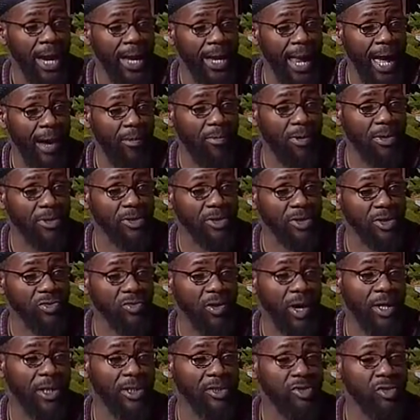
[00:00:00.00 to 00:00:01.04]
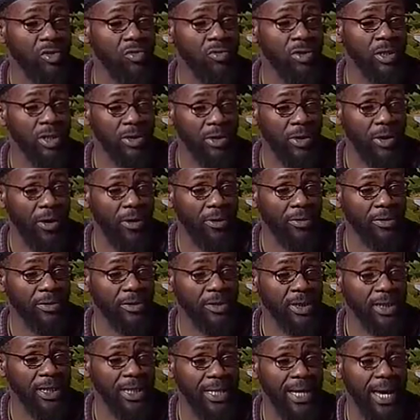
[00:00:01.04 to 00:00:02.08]
And I wasn't just trying to show good
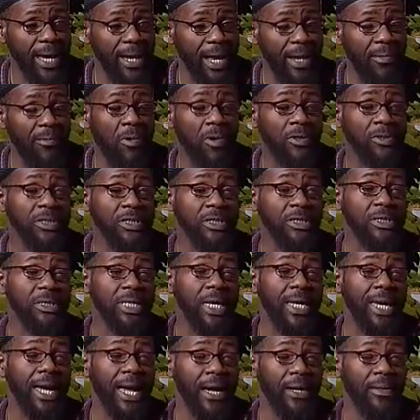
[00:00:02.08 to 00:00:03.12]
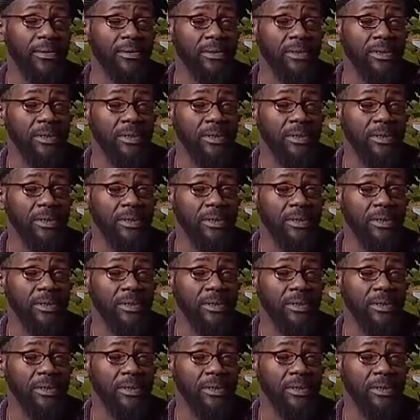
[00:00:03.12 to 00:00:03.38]
character to get out. I mm-hmm. wanted to stay out.